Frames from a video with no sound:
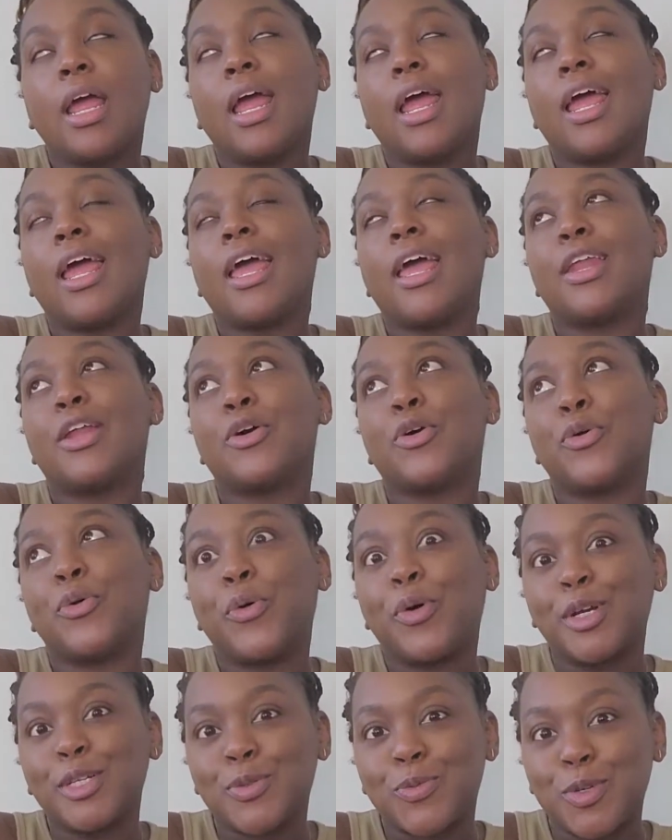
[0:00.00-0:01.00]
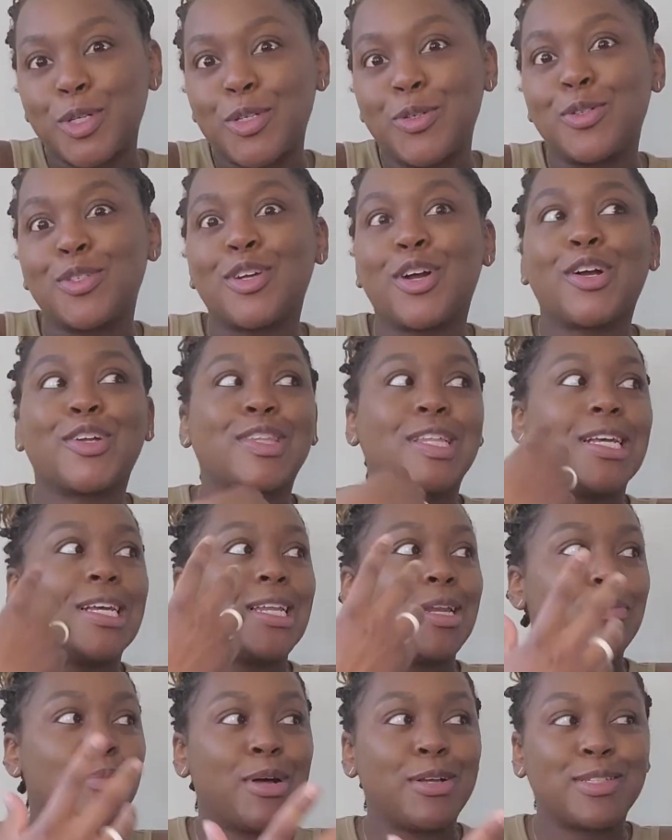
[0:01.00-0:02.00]
And of course, when you start
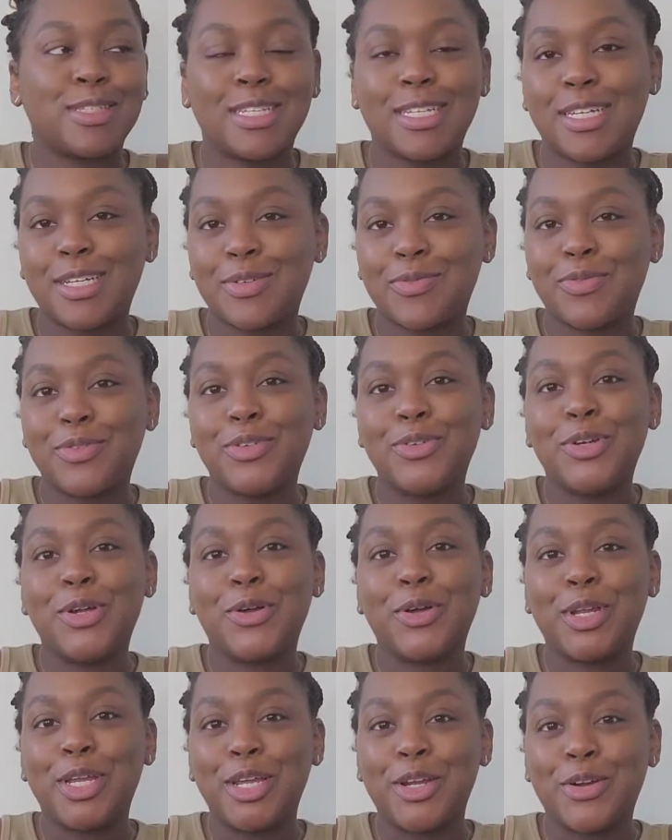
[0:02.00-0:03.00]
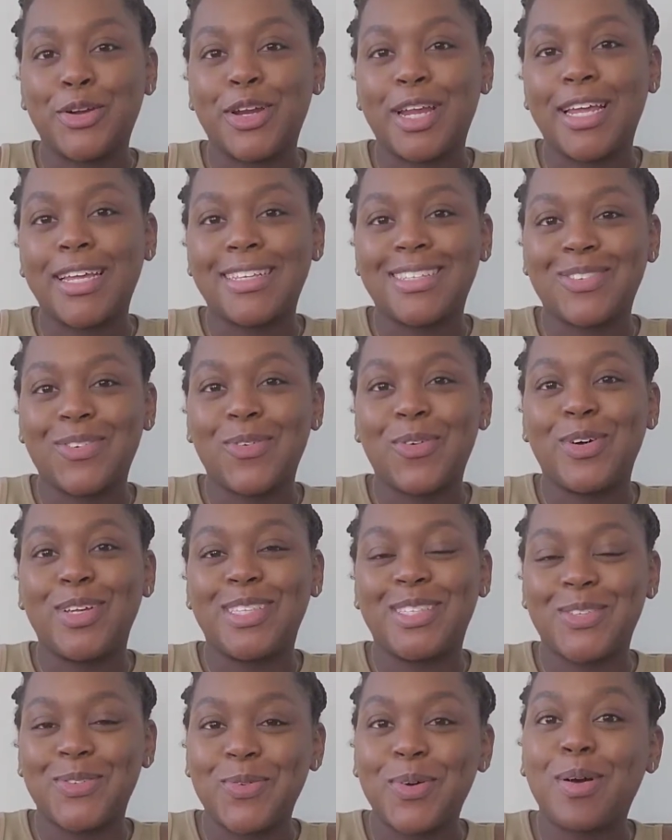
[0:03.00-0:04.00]
thinking about stuff, the internet is going
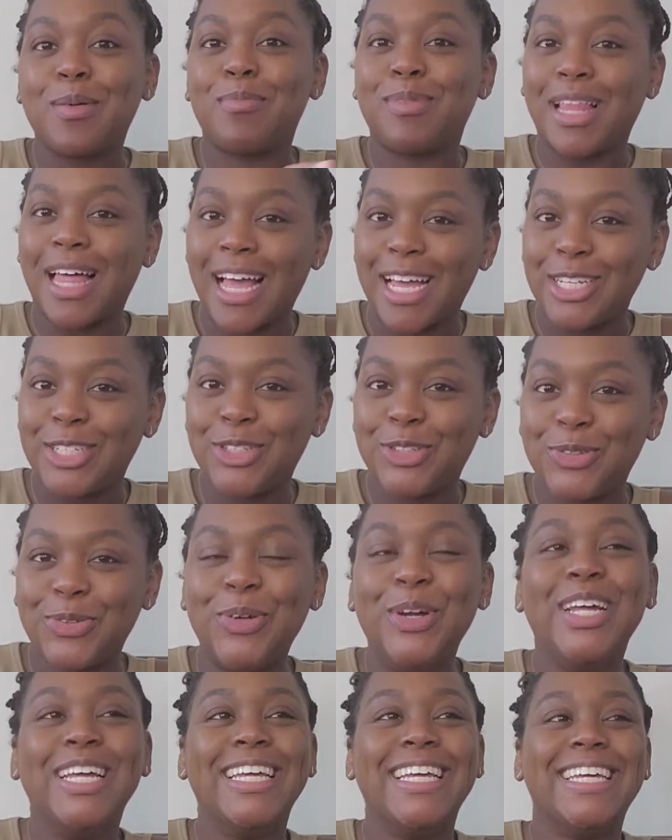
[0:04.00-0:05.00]
to oblige you.